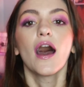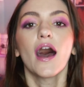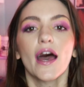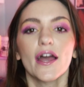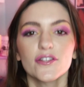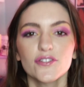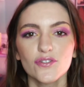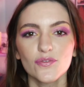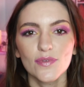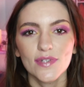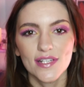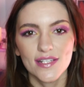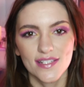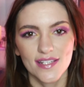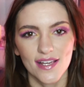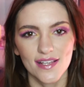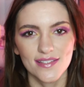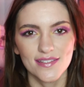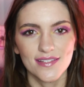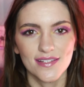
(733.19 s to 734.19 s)
I do want to
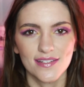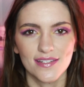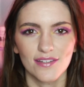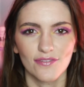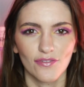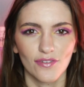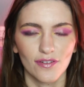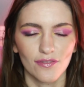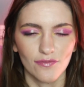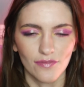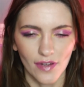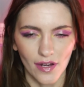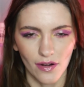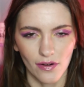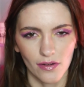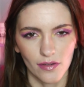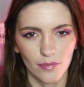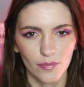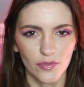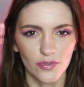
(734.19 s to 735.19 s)
test the different
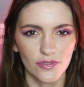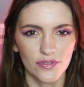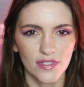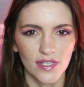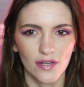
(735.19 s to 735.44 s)
variables